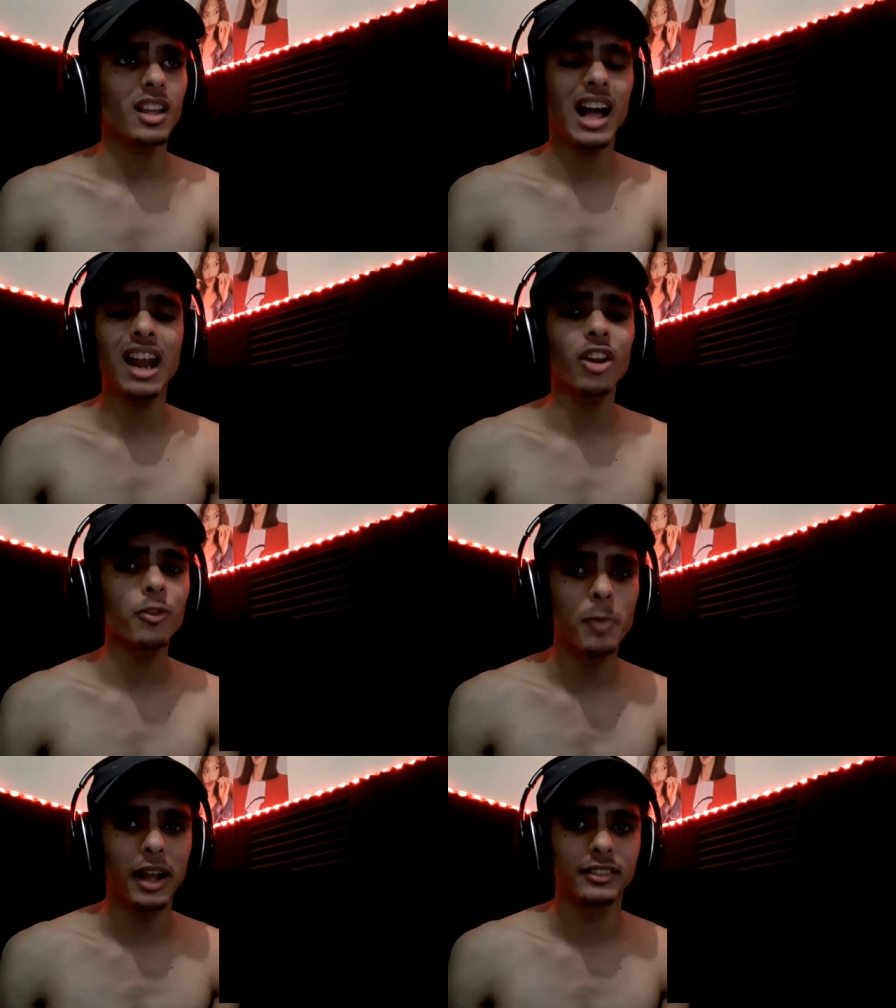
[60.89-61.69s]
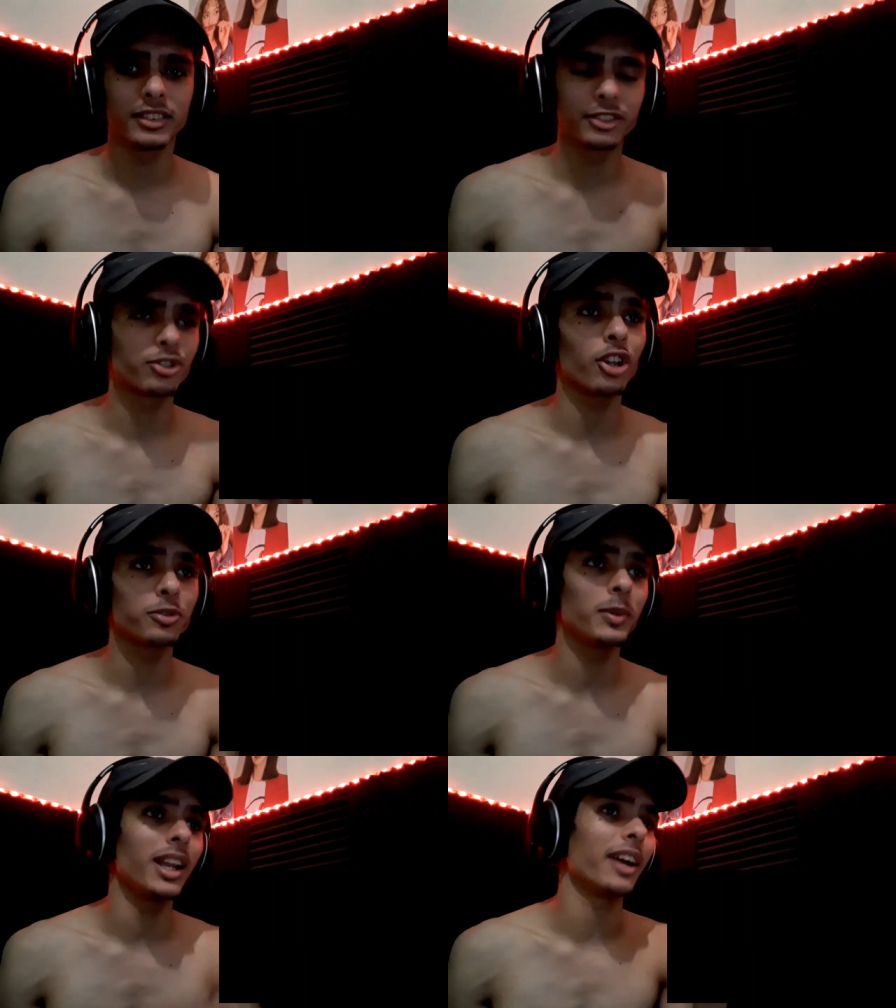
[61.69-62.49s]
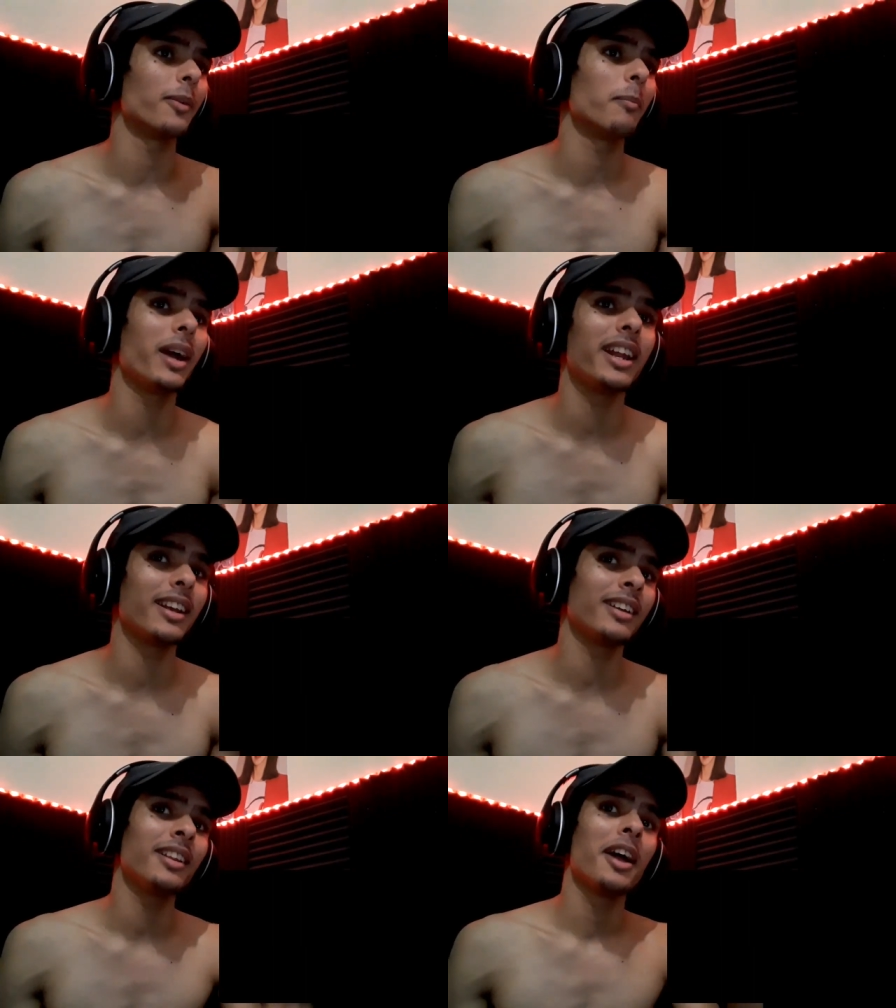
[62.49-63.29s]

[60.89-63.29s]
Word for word: a lot of bands. Trust me, Iron Maiden,